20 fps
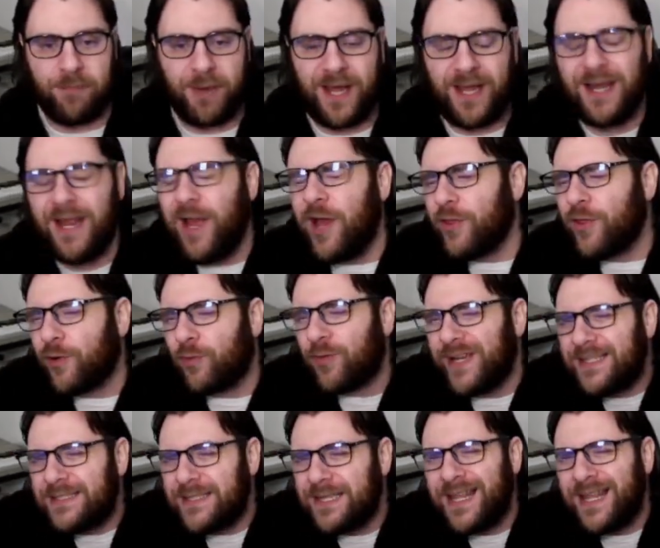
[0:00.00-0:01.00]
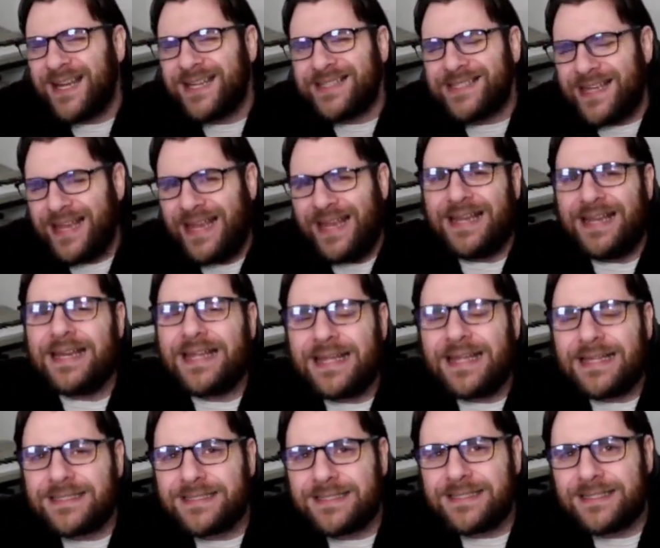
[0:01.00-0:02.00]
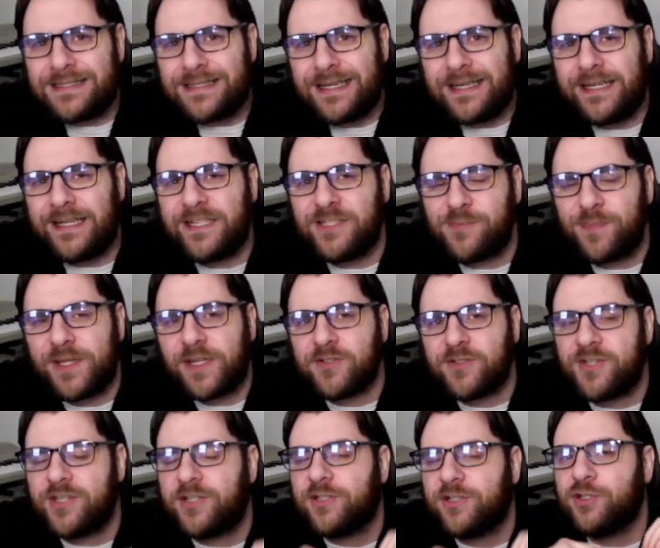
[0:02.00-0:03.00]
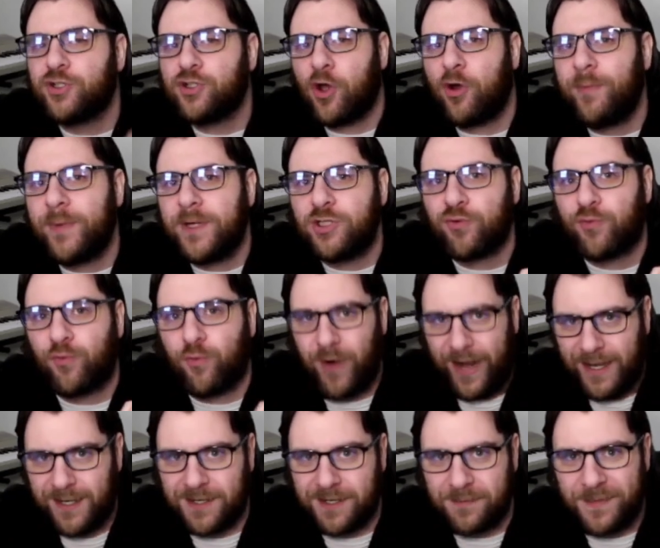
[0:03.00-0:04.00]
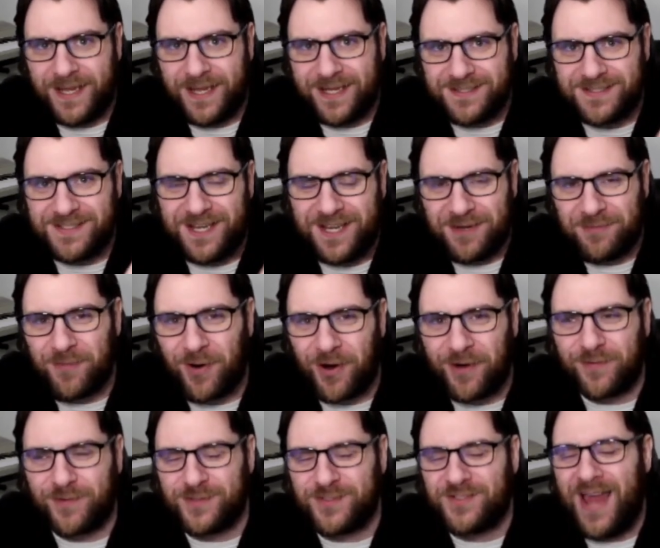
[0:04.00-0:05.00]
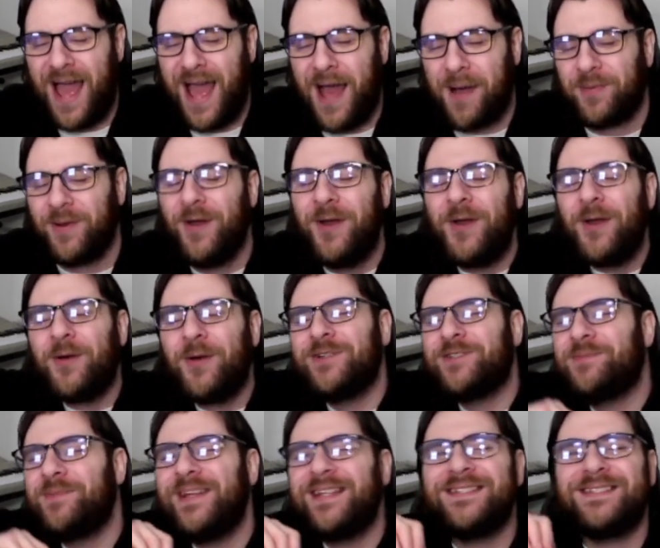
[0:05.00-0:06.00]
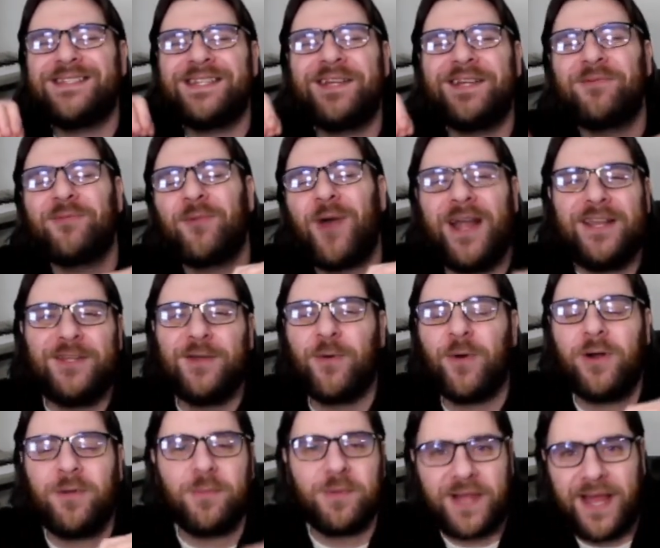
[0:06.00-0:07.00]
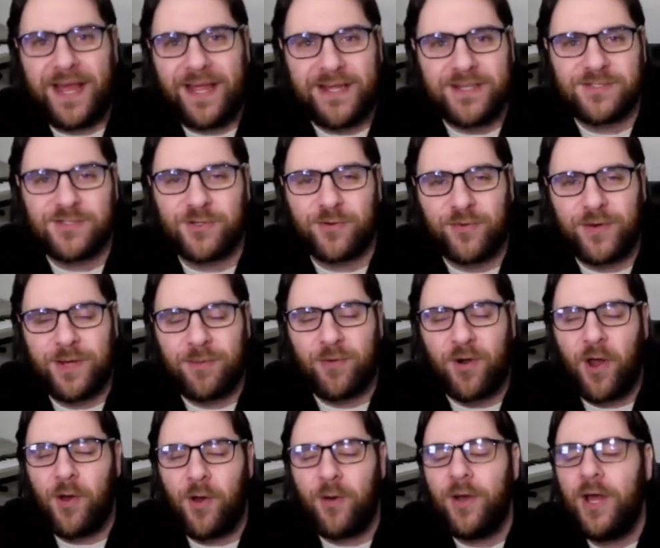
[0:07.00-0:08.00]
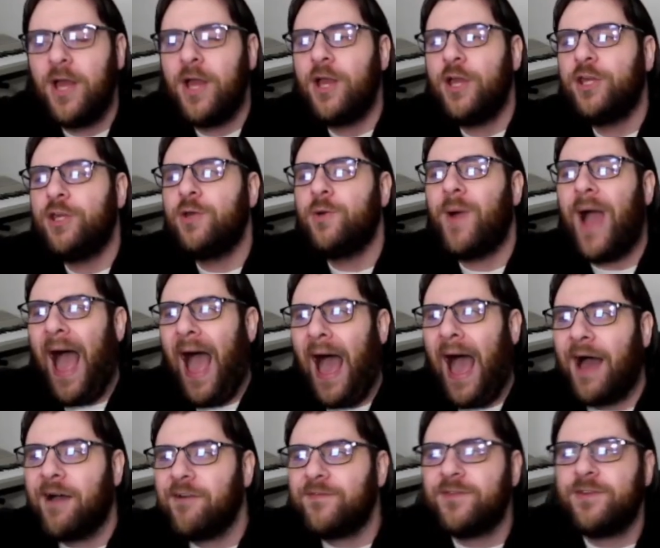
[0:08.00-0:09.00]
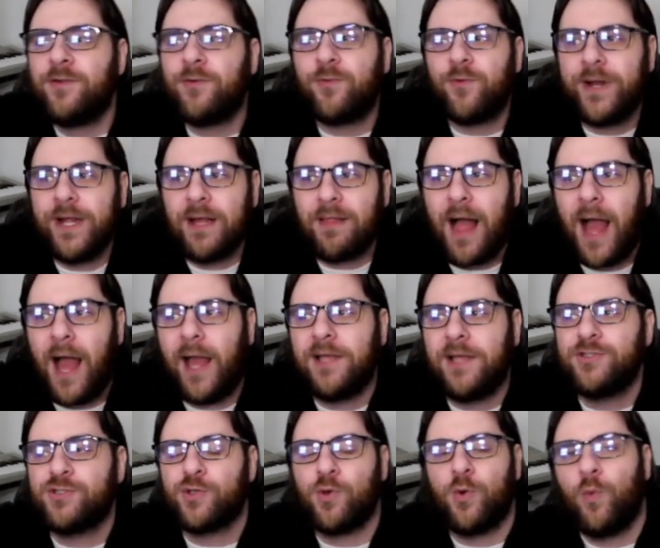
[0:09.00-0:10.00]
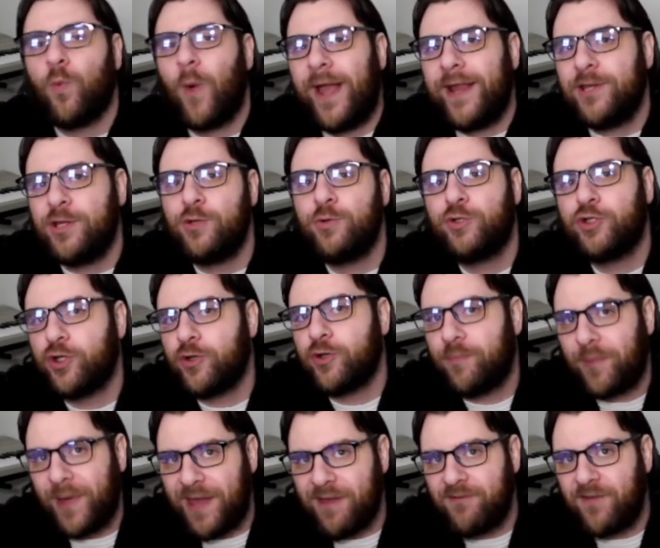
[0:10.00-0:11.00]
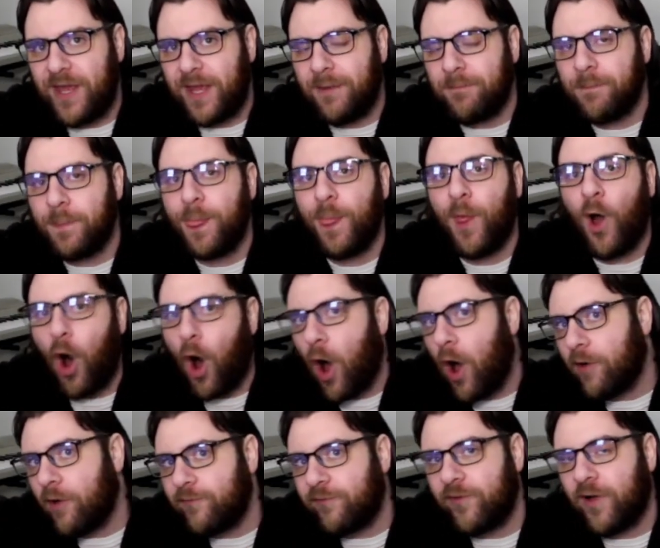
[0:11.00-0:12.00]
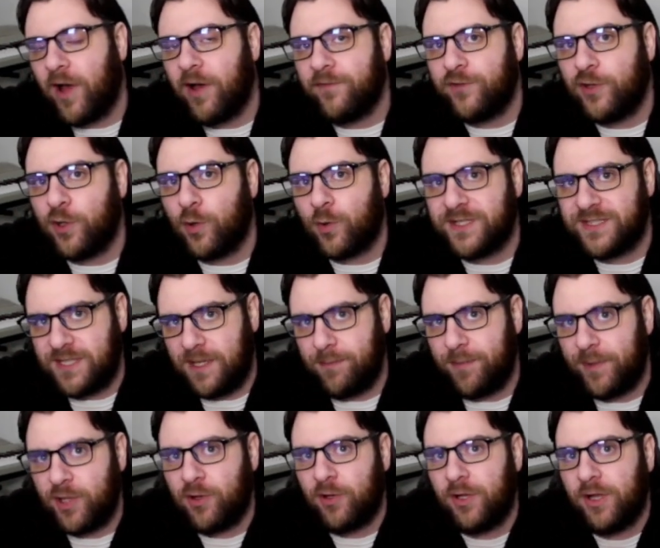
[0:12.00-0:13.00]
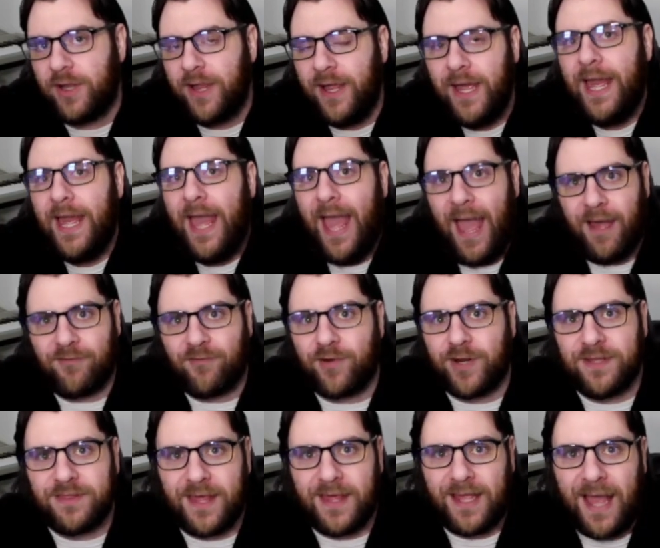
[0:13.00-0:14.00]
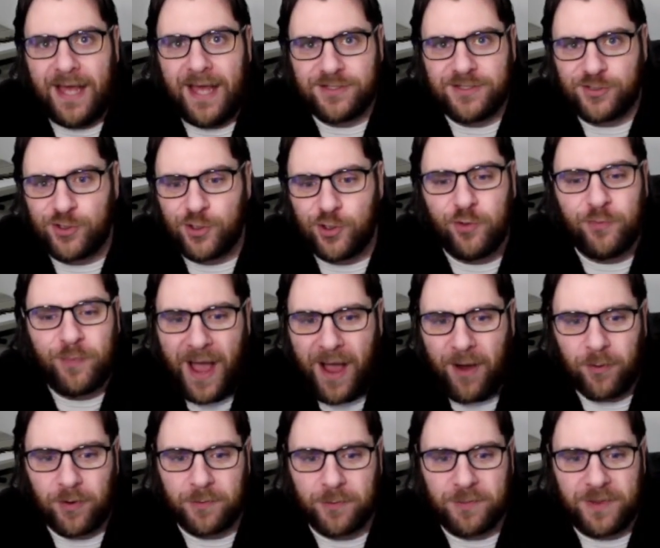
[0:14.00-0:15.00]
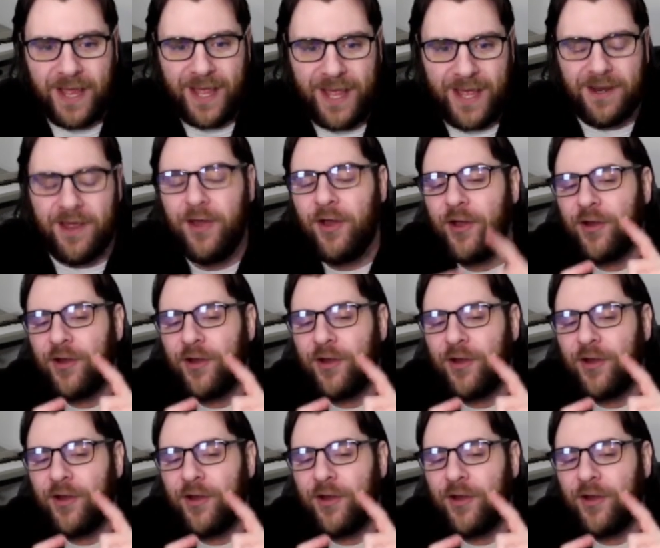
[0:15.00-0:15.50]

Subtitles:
But the reason that it's inconsistent is because there's so much randomness in Marvel Snap, which means that when you are playing Cerebro, you have to realize when you should pivot off of your typical everything has 2 power plan.